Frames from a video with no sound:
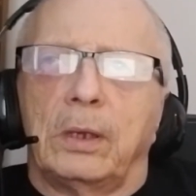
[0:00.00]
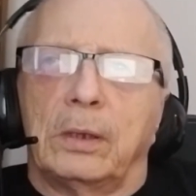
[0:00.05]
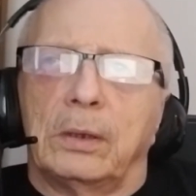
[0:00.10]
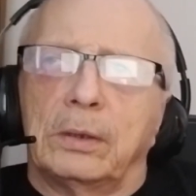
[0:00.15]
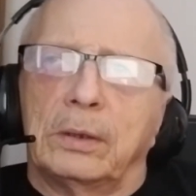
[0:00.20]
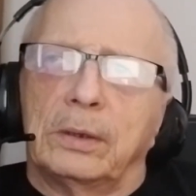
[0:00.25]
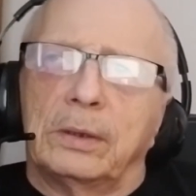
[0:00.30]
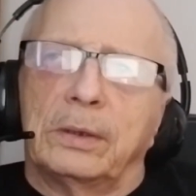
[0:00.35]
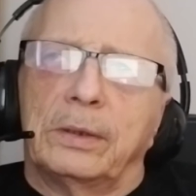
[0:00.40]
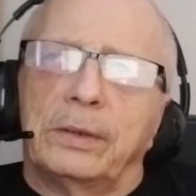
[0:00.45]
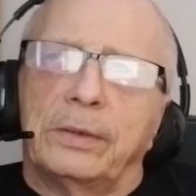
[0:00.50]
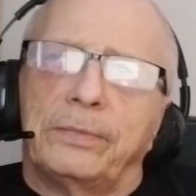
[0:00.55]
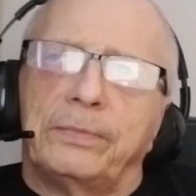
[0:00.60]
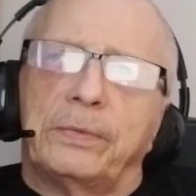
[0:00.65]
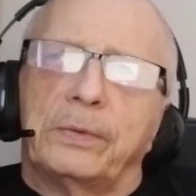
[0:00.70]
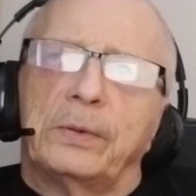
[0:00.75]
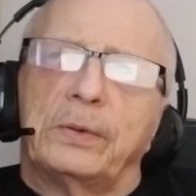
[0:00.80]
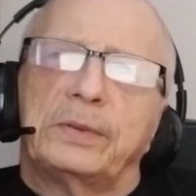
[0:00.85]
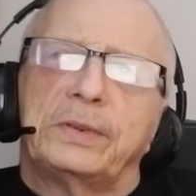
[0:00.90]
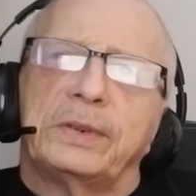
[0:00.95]
The
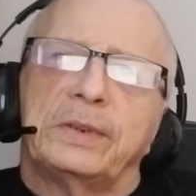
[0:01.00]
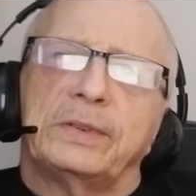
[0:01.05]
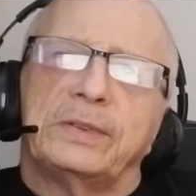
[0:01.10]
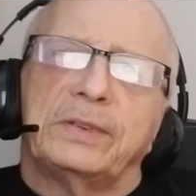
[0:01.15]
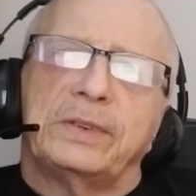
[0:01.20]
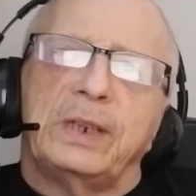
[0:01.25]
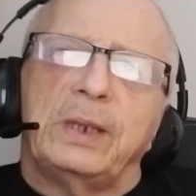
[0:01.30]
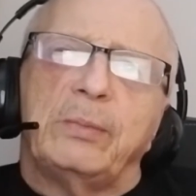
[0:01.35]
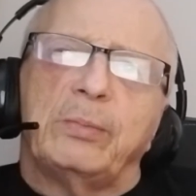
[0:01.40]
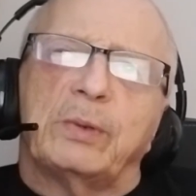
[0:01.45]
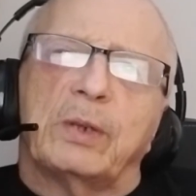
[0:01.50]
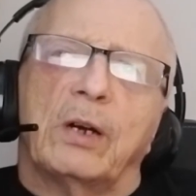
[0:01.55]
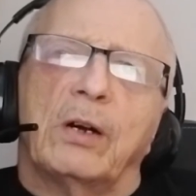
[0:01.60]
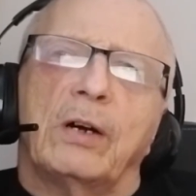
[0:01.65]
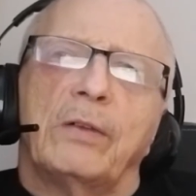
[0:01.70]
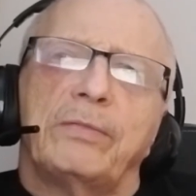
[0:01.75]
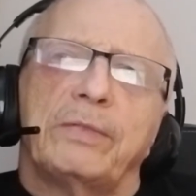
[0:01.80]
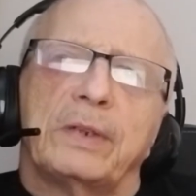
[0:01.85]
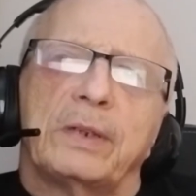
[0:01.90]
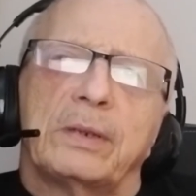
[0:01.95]
first is deep
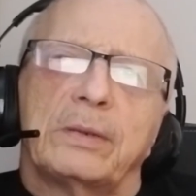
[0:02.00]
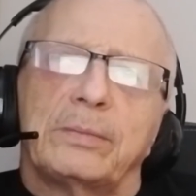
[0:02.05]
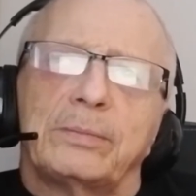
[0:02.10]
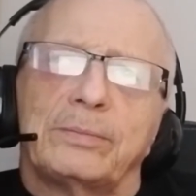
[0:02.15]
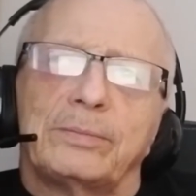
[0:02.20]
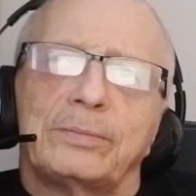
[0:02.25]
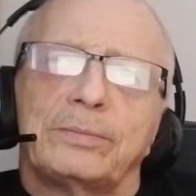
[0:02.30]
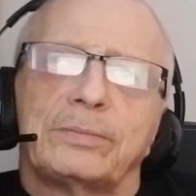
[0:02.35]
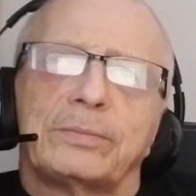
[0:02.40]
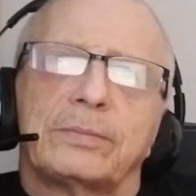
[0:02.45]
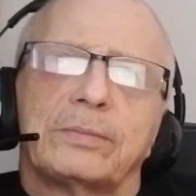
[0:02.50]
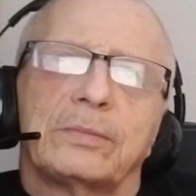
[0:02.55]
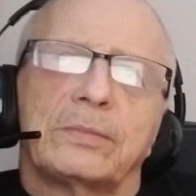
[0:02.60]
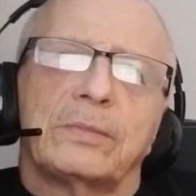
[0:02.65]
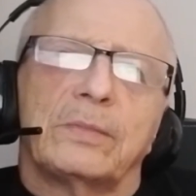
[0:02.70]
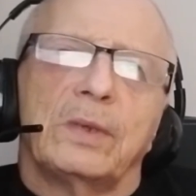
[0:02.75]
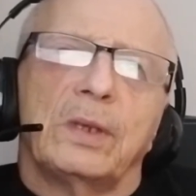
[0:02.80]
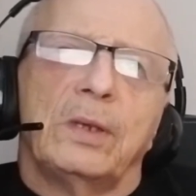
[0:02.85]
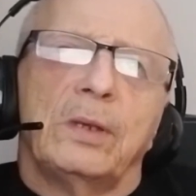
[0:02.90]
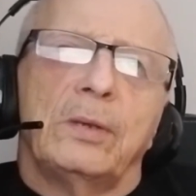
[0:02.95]
coughing.
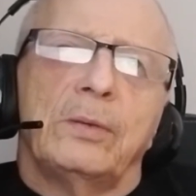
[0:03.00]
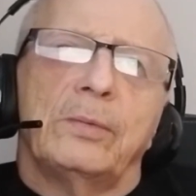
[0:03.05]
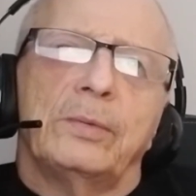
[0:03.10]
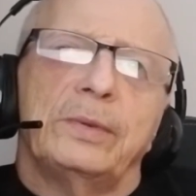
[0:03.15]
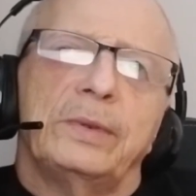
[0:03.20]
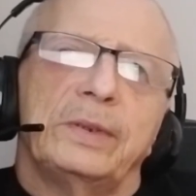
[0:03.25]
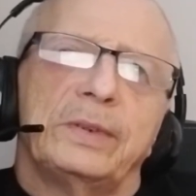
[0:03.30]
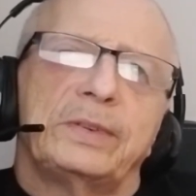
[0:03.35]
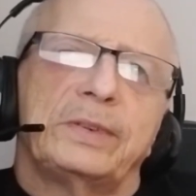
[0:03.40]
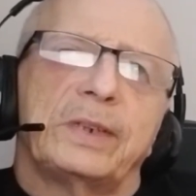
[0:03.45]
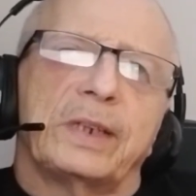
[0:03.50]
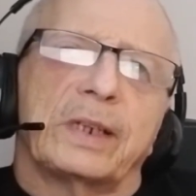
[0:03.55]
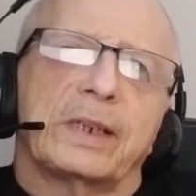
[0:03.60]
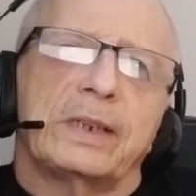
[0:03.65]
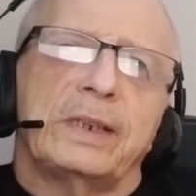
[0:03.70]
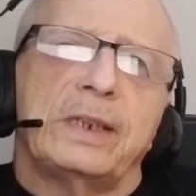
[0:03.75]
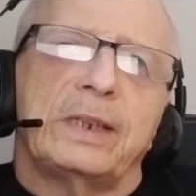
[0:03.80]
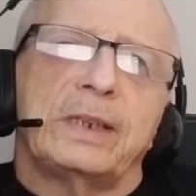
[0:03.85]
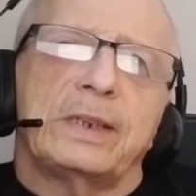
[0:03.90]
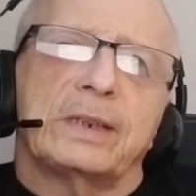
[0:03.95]
With this
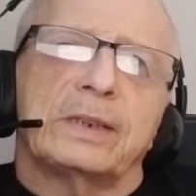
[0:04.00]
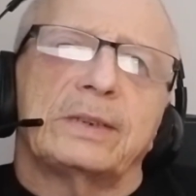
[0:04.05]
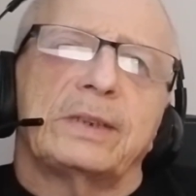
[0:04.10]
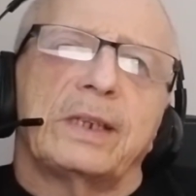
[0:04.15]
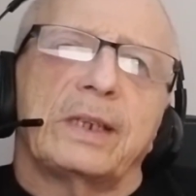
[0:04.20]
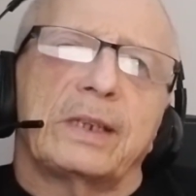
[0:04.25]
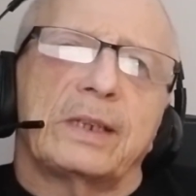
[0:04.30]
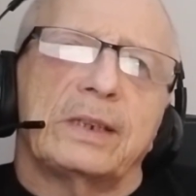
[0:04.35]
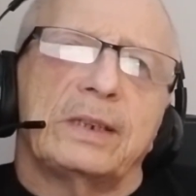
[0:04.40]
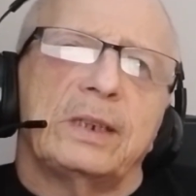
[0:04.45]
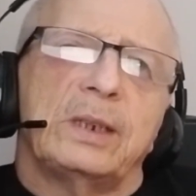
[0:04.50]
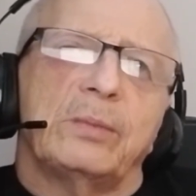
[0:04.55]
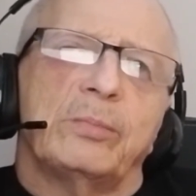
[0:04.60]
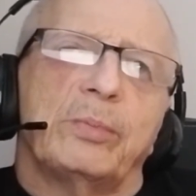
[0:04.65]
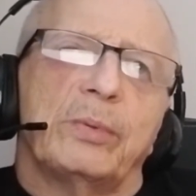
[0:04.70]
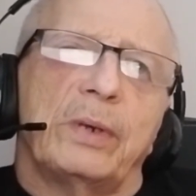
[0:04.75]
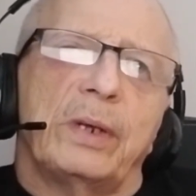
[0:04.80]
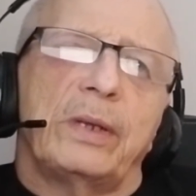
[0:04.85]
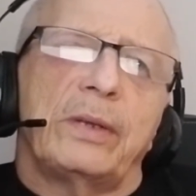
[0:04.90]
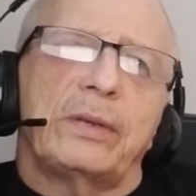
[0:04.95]
technique, you take a deep
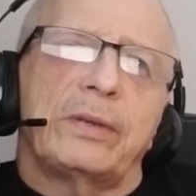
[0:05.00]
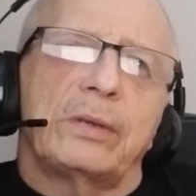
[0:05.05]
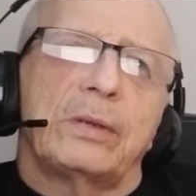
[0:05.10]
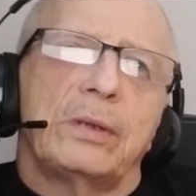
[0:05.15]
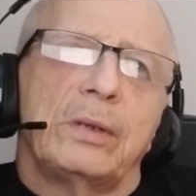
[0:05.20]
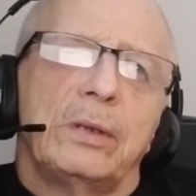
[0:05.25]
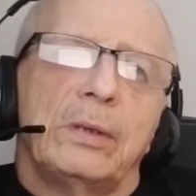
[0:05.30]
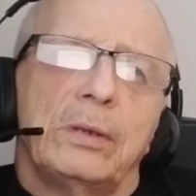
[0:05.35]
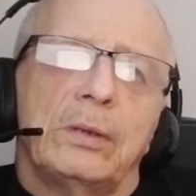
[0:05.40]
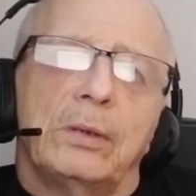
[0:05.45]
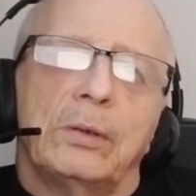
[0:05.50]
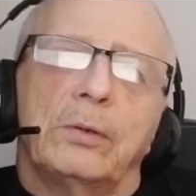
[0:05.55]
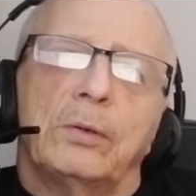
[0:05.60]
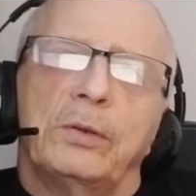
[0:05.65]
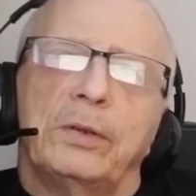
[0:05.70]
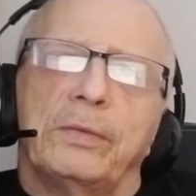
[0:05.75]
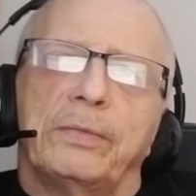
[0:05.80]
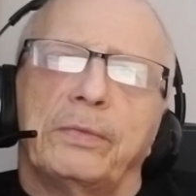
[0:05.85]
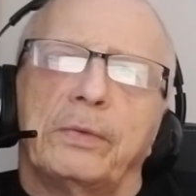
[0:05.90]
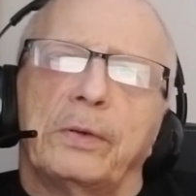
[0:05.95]
breath,
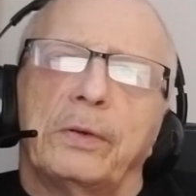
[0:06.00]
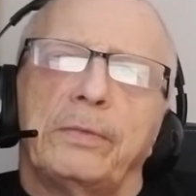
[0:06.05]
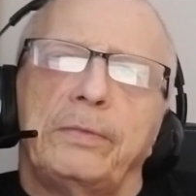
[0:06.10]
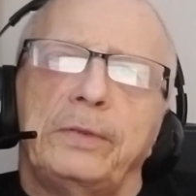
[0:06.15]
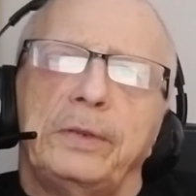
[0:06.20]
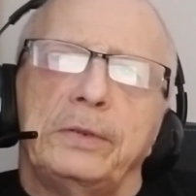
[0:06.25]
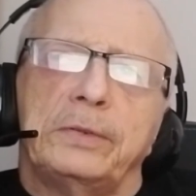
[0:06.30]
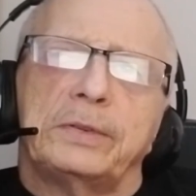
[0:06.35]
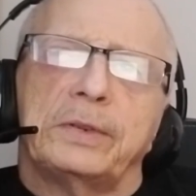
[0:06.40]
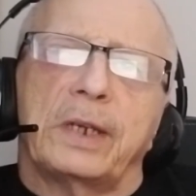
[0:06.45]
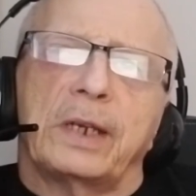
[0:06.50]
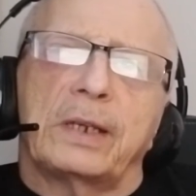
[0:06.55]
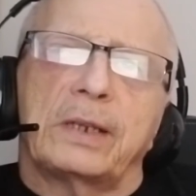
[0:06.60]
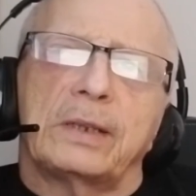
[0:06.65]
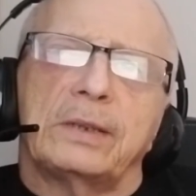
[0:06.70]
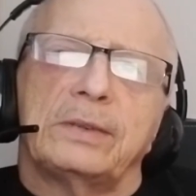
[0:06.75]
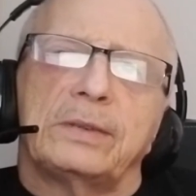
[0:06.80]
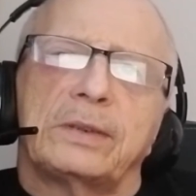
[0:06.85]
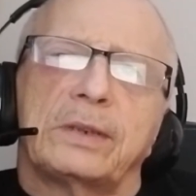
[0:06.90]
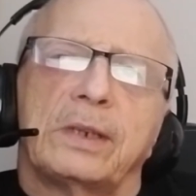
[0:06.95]
hold it for a few
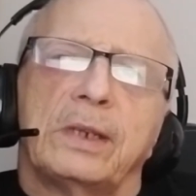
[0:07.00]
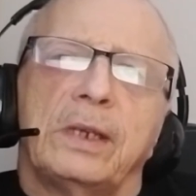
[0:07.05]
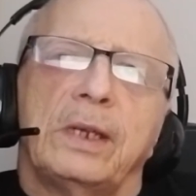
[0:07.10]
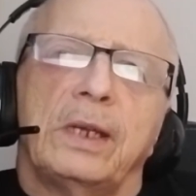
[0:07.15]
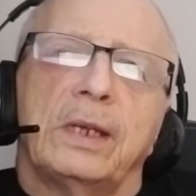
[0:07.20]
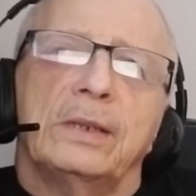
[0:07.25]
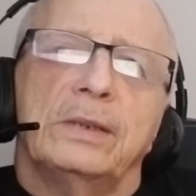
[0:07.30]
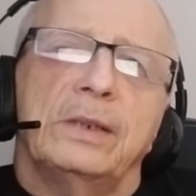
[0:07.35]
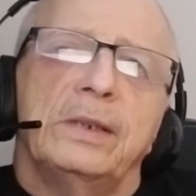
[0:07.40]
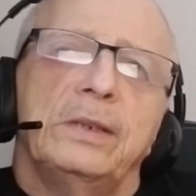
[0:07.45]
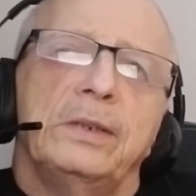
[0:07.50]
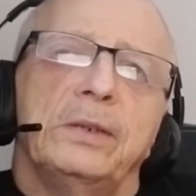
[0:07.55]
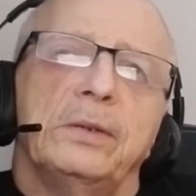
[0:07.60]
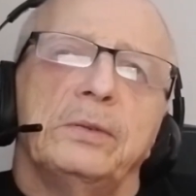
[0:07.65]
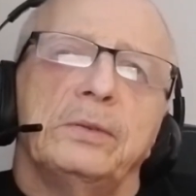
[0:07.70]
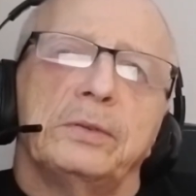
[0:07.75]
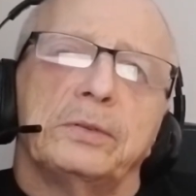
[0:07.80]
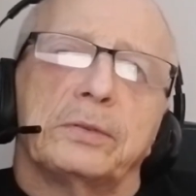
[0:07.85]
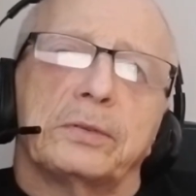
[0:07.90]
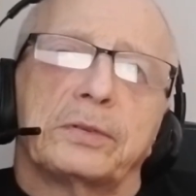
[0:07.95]
seconds, and then
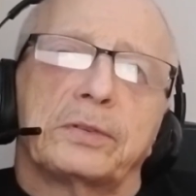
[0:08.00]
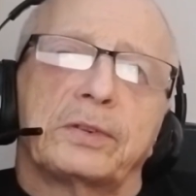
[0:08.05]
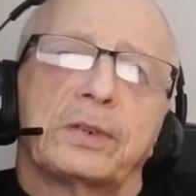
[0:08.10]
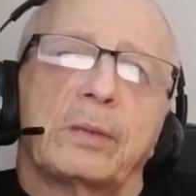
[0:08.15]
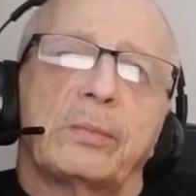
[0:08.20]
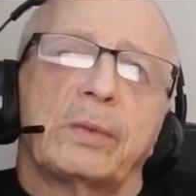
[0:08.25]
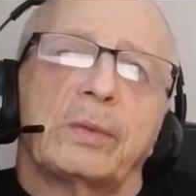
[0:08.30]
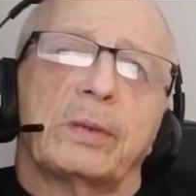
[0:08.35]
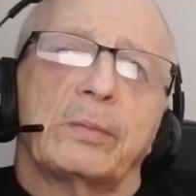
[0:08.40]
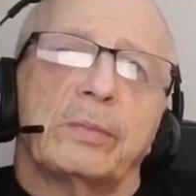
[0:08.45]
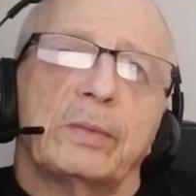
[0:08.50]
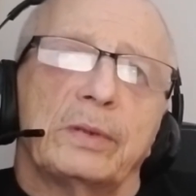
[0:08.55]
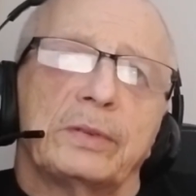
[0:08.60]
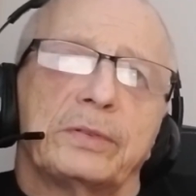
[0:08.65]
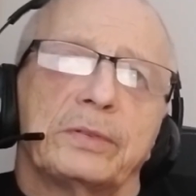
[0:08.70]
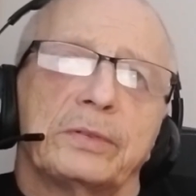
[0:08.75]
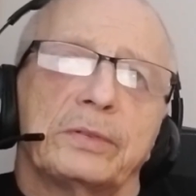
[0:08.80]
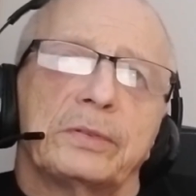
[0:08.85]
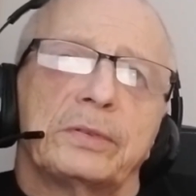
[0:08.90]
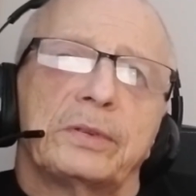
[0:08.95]
use your stomach
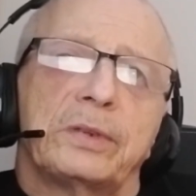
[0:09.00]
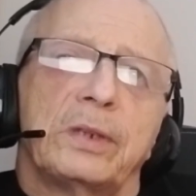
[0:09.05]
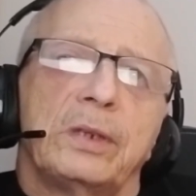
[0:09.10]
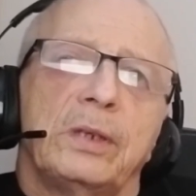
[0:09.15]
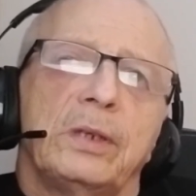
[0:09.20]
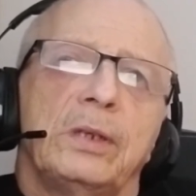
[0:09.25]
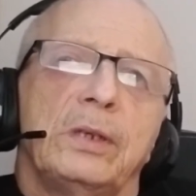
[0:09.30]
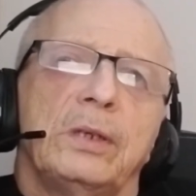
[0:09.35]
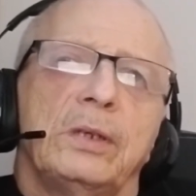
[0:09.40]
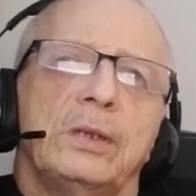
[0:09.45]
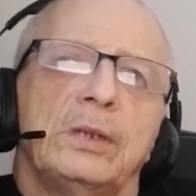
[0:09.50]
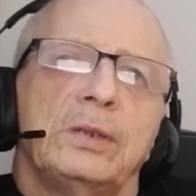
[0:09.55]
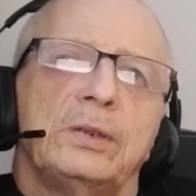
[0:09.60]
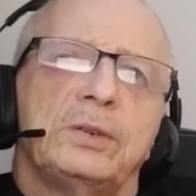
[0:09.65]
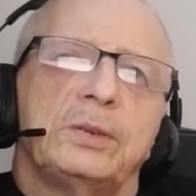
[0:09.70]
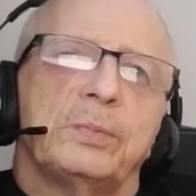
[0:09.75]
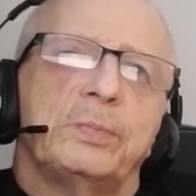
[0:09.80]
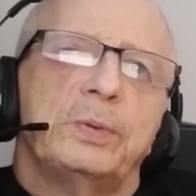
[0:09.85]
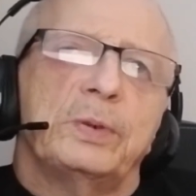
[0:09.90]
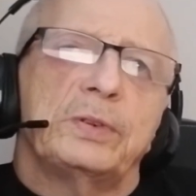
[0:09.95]
muscles
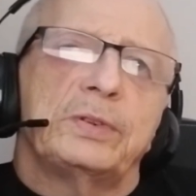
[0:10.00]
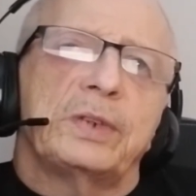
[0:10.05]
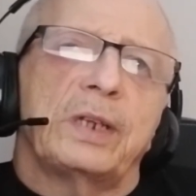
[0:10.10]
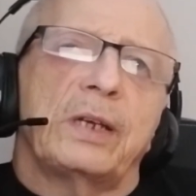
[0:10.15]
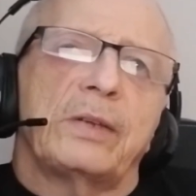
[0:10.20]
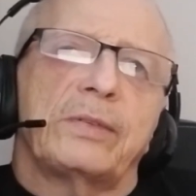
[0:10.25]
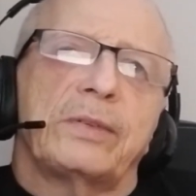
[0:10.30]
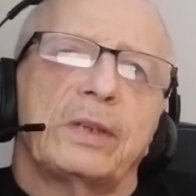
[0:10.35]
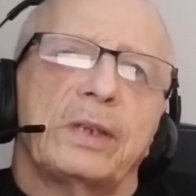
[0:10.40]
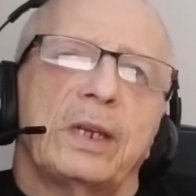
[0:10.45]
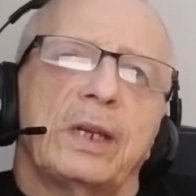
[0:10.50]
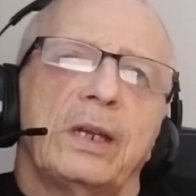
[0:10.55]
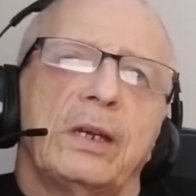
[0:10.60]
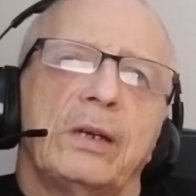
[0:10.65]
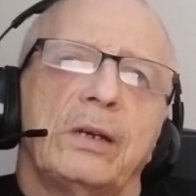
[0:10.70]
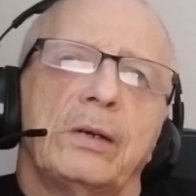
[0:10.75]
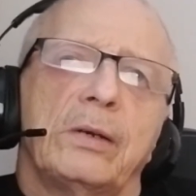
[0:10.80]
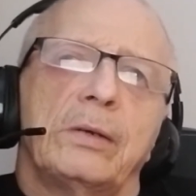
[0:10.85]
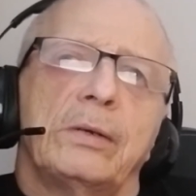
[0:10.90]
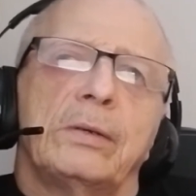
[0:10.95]
to push the
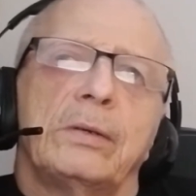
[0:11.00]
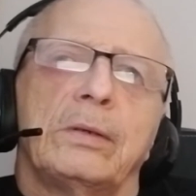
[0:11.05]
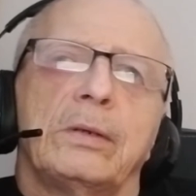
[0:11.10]
air